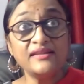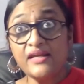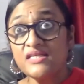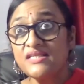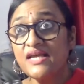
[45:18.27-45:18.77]
And then
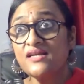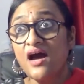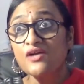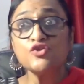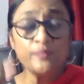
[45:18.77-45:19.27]
he said,
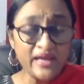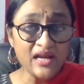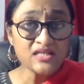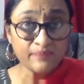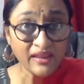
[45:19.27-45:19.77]
aren't you
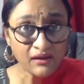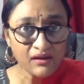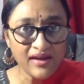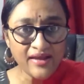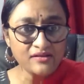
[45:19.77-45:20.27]
Bela's
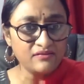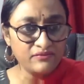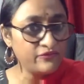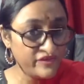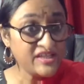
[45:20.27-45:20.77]
mother? And
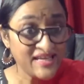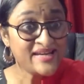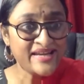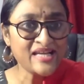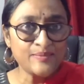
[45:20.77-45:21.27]
we
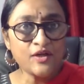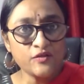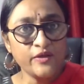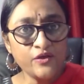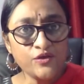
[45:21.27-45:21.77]
said yes,
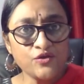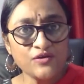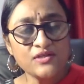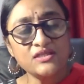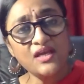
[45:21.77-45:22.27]
because we knew the
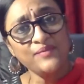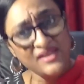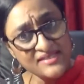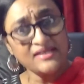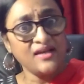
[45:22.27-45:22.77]
daughter's name. And
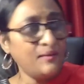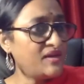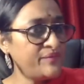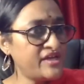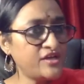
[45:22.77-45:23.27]
then he said, come,
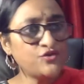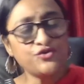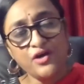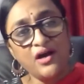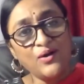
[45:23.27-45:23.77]
let me take you
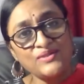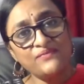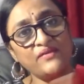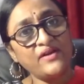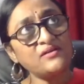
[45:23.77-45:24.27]
to your house.
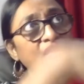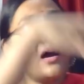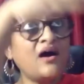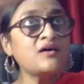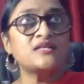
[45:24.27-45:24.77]
And we went to the
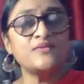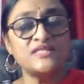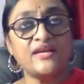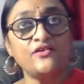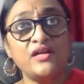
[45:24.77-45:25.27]
house that was
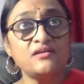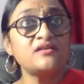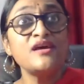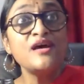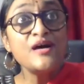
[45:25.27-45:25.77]

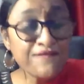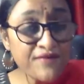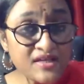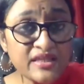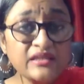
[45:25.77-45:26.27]
decorated. The
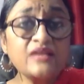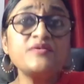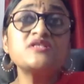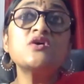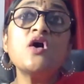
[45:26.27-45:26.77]
first thing that
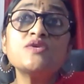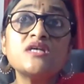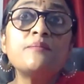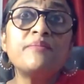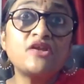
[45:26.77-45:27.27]
we saw was
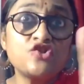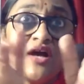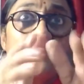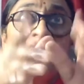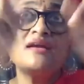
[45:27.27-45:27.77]
her picture
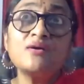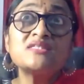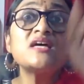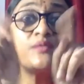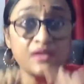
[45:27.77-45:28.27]
hanging
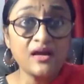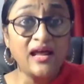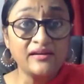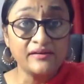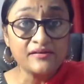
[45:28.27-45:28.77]
outside with a
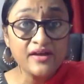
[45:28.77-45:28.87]
garland.